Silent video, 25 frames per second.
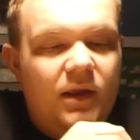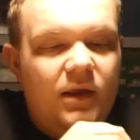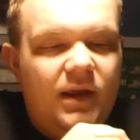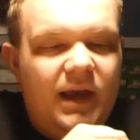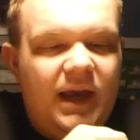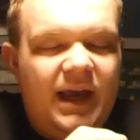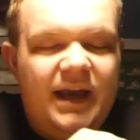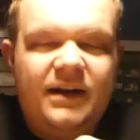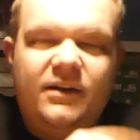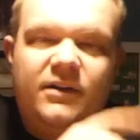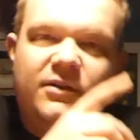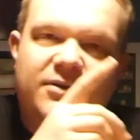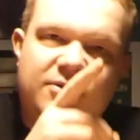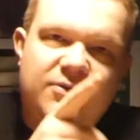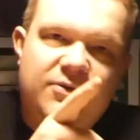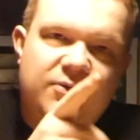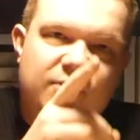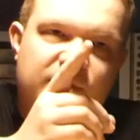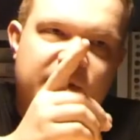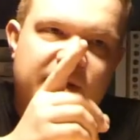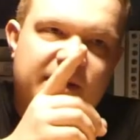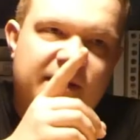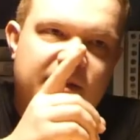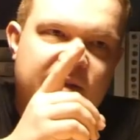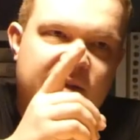And
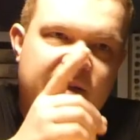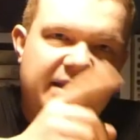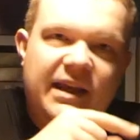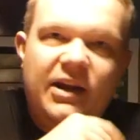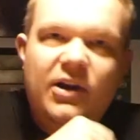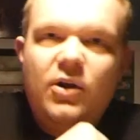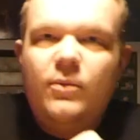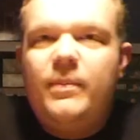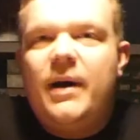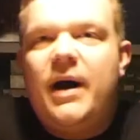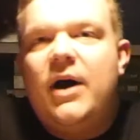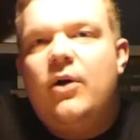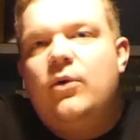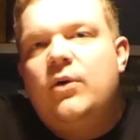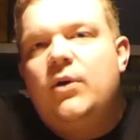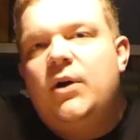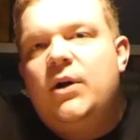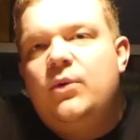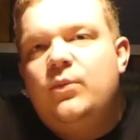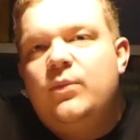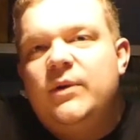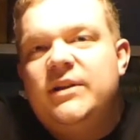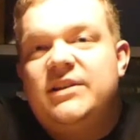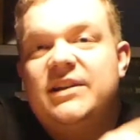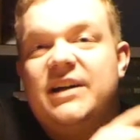also the yellow
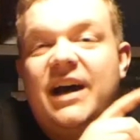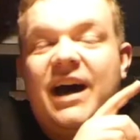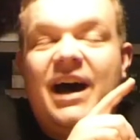power, which